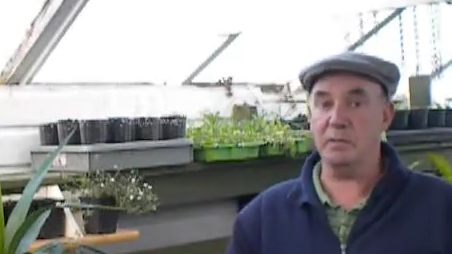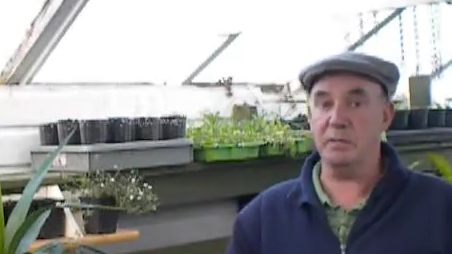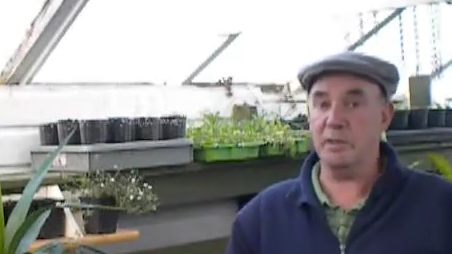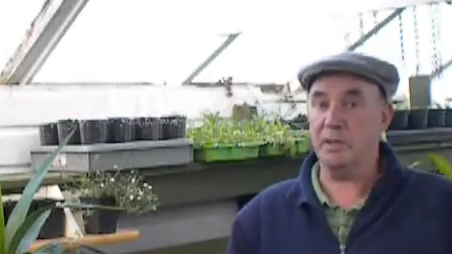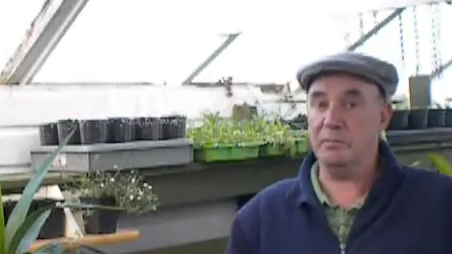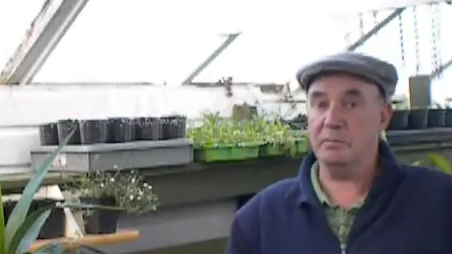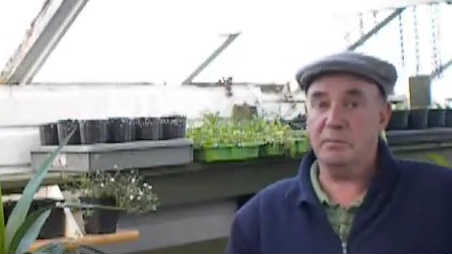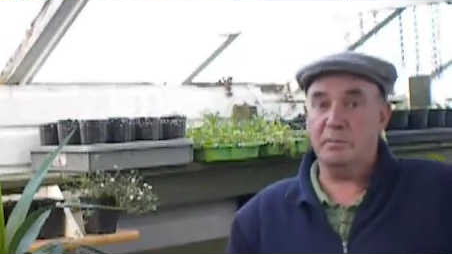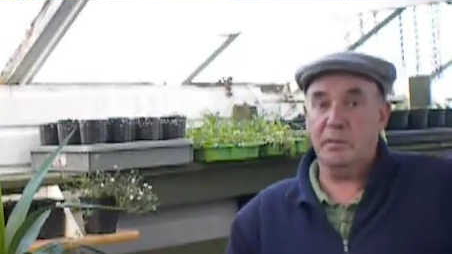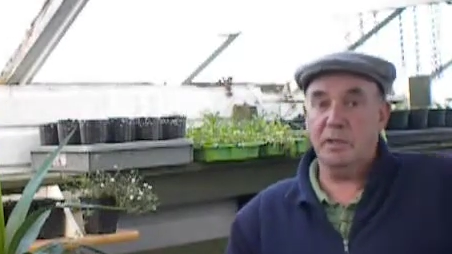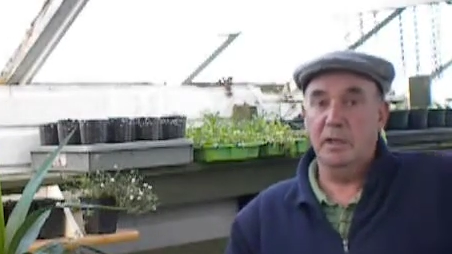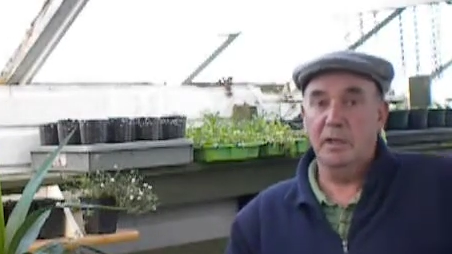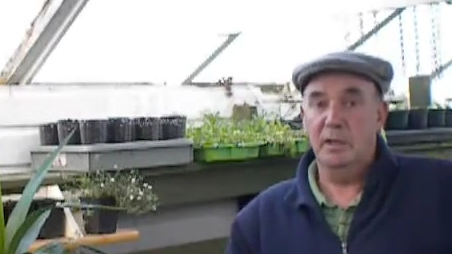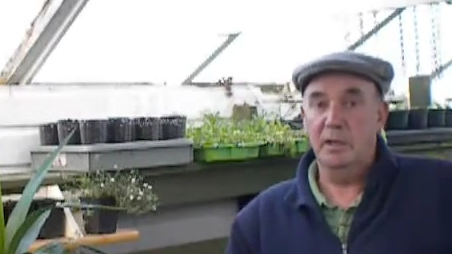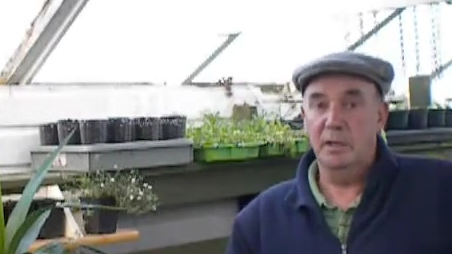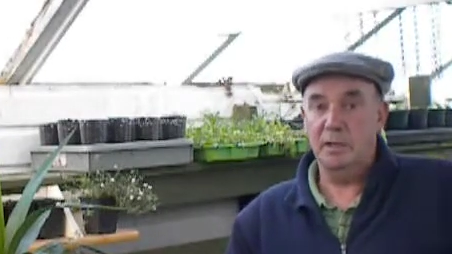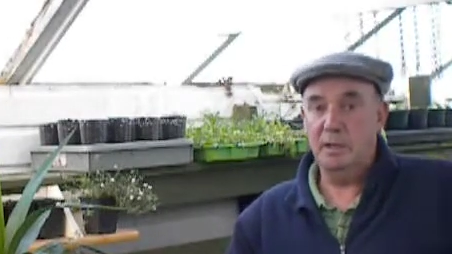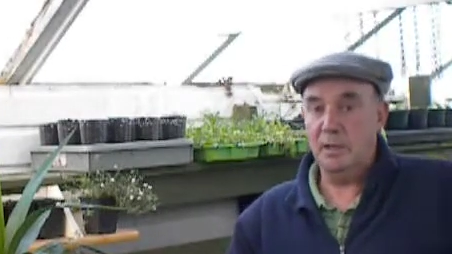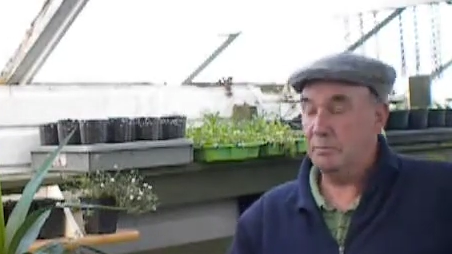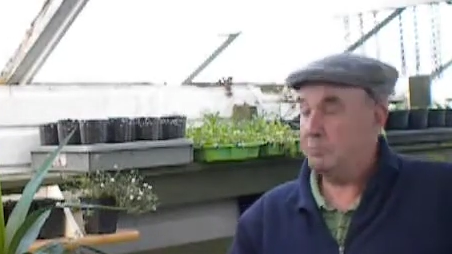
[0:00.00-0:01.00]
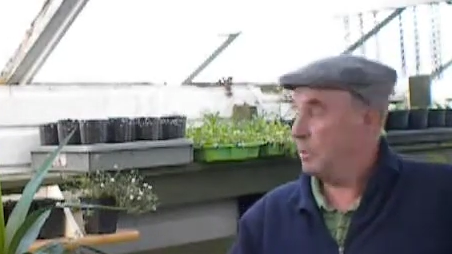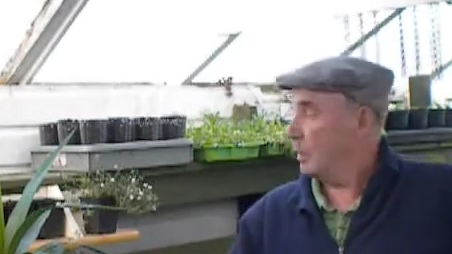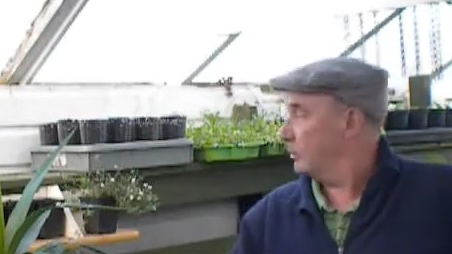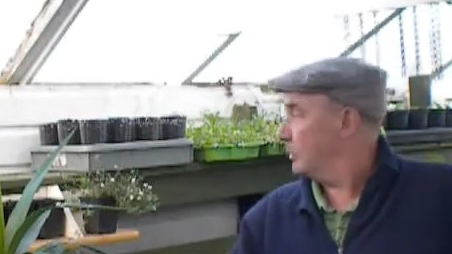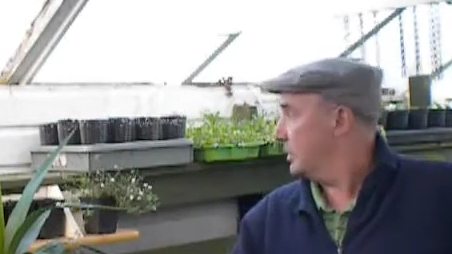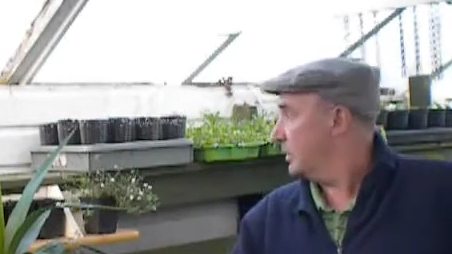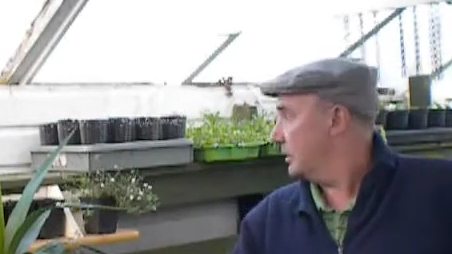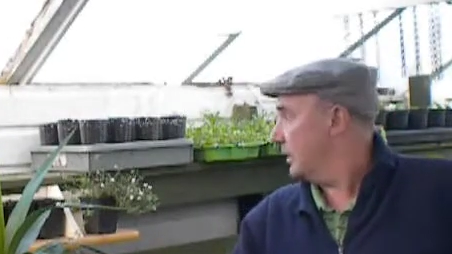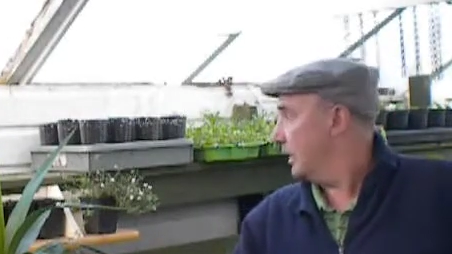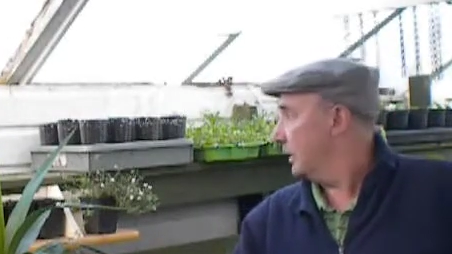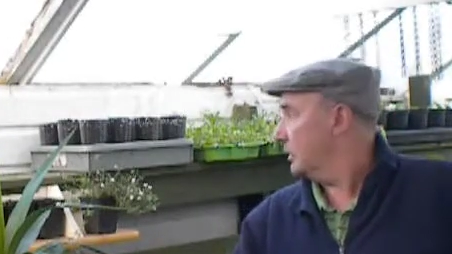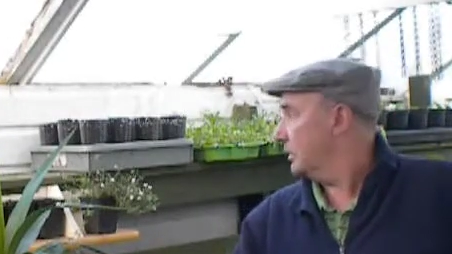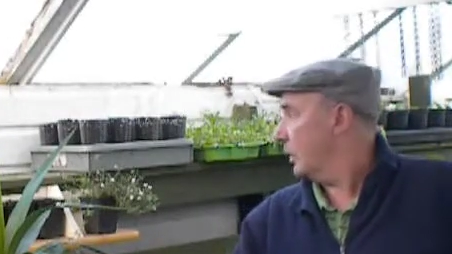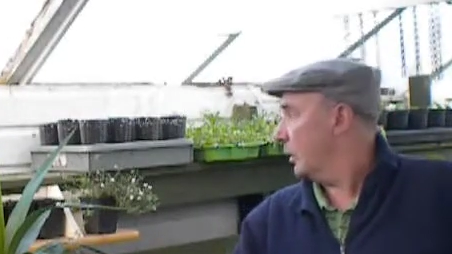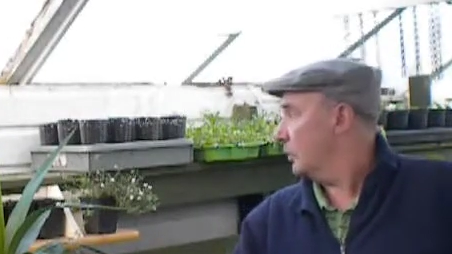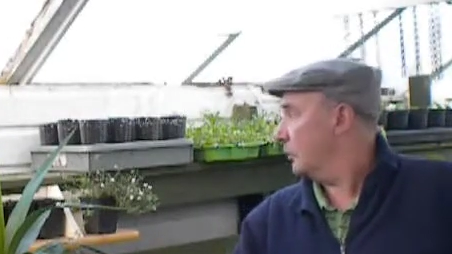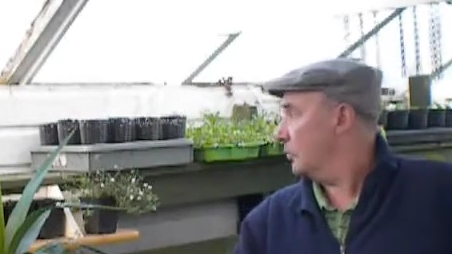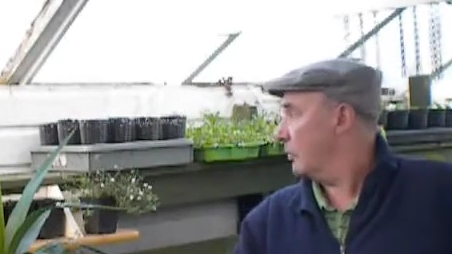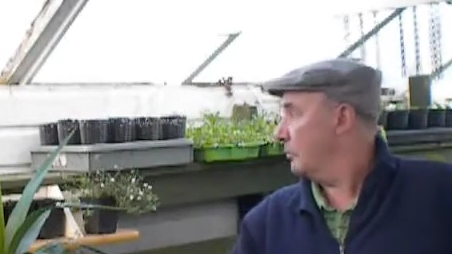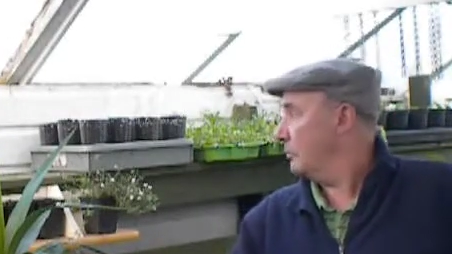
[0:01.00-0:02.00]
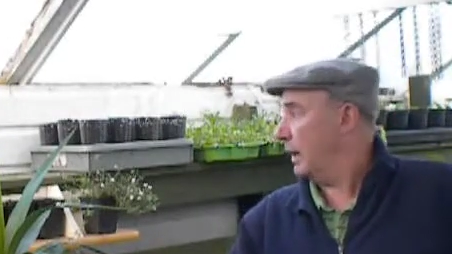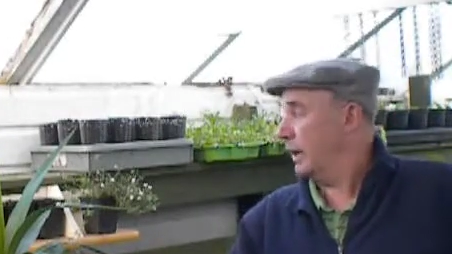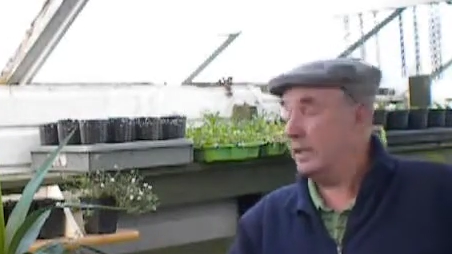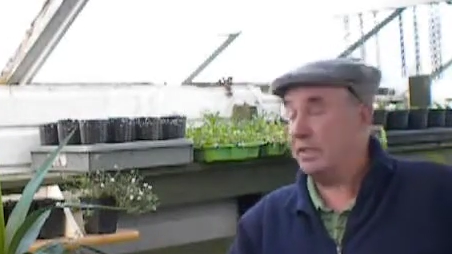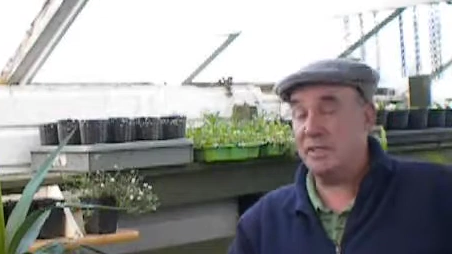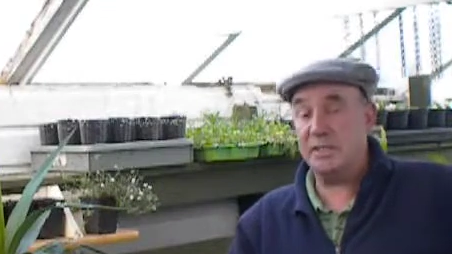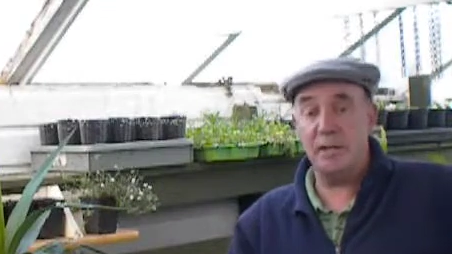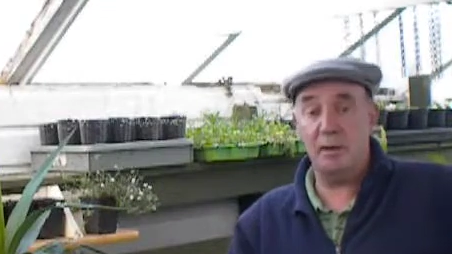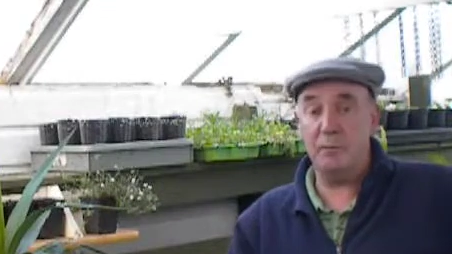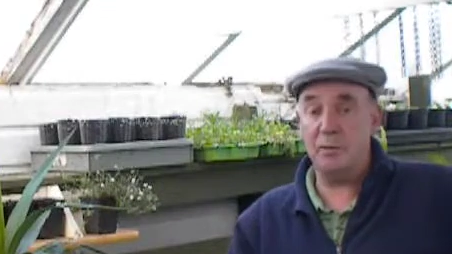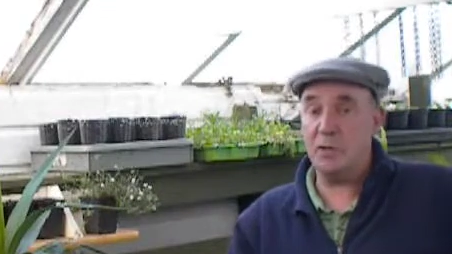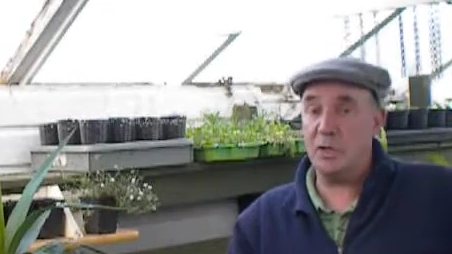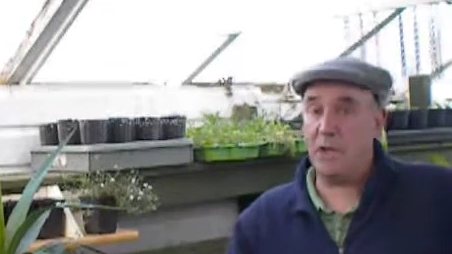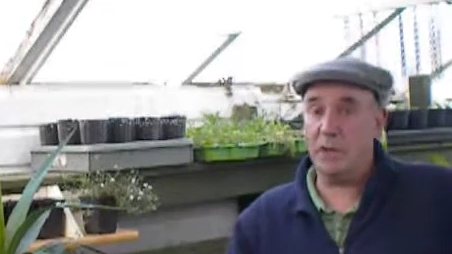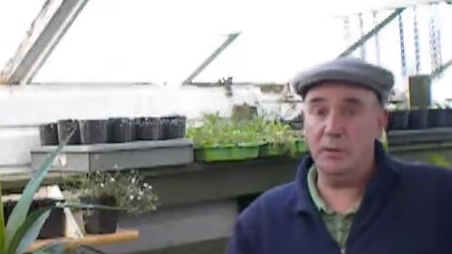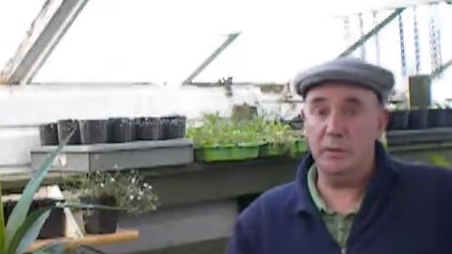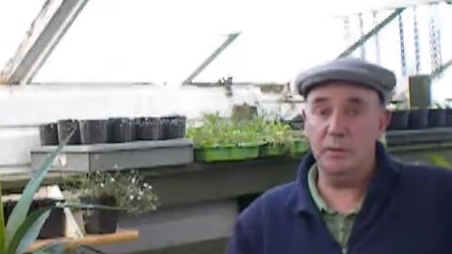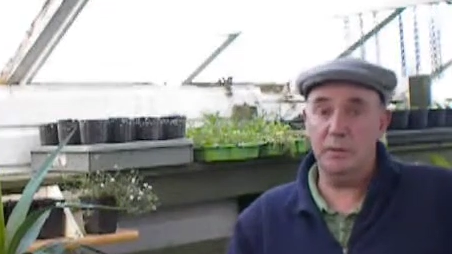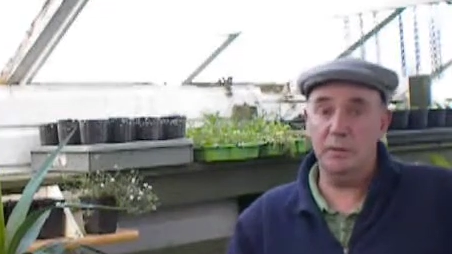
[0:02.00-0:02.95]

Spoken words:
they'll probably take down to minus temperature,